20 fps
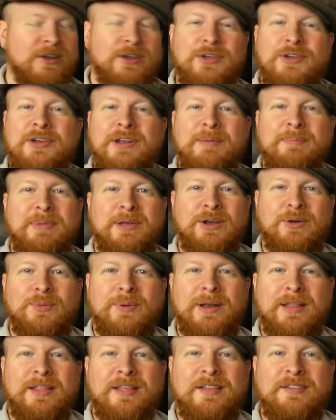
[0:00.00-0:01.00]
You're gonna pick
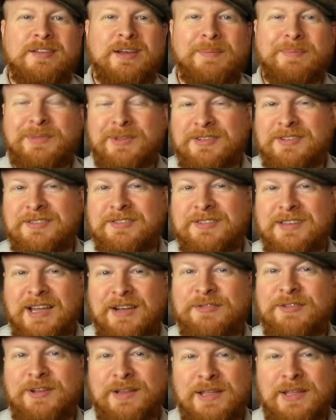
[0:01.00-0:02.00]
one of these up. This is
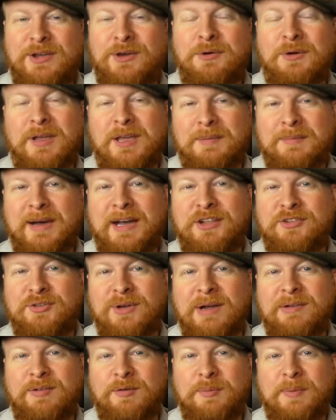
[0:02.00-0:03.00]
definitely going in my
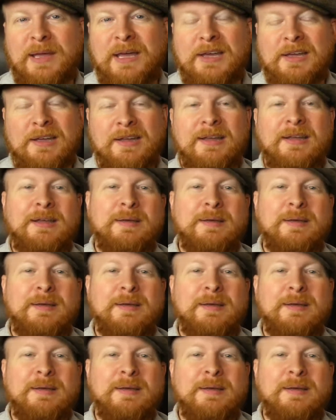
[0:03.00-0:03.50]
travel bag.